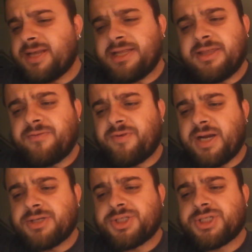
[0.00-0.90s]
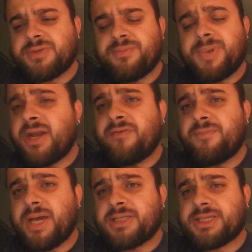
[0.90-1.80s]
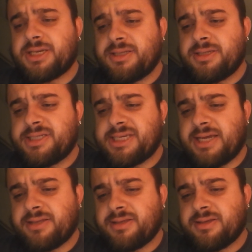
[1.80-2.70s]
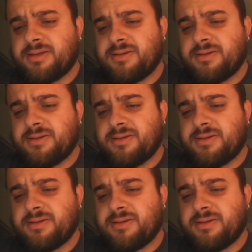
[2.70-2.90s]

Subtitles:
not the French, men of Mexican descent."